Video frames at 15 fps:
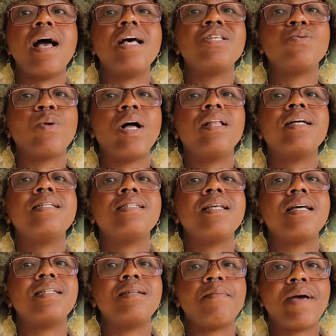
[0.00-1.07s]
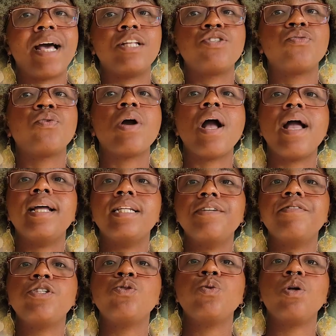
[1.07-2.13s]
as well as demands for
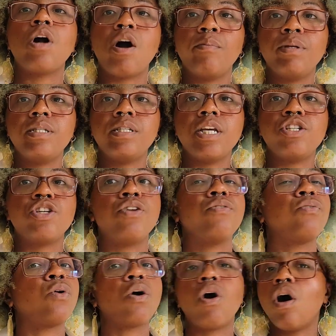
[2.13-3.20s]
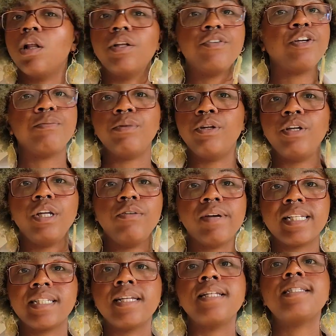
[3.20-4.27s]
individual compensation for all of community
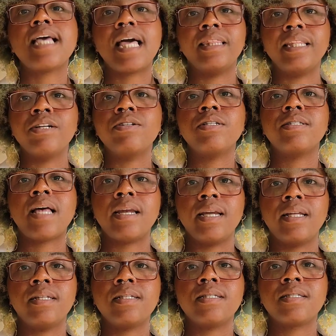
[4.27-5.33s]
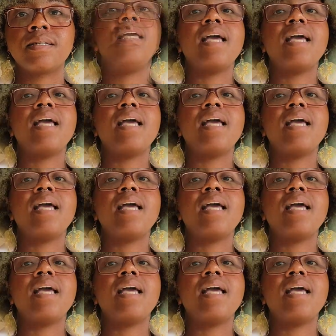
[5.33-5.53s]
residents and their descendants.